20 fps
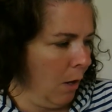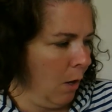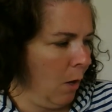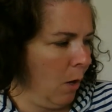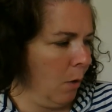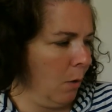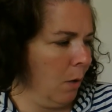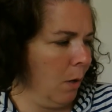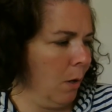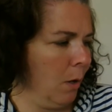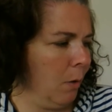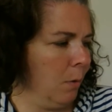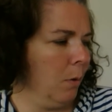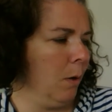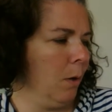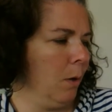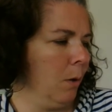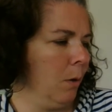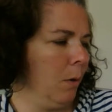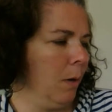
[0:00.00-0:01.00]
"Ho, ho,
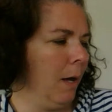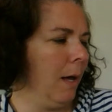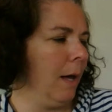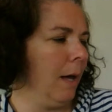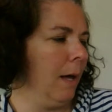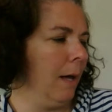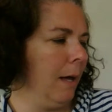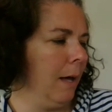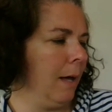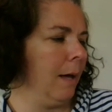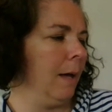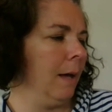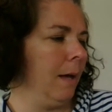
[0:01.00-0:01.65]
ho, ha, ha,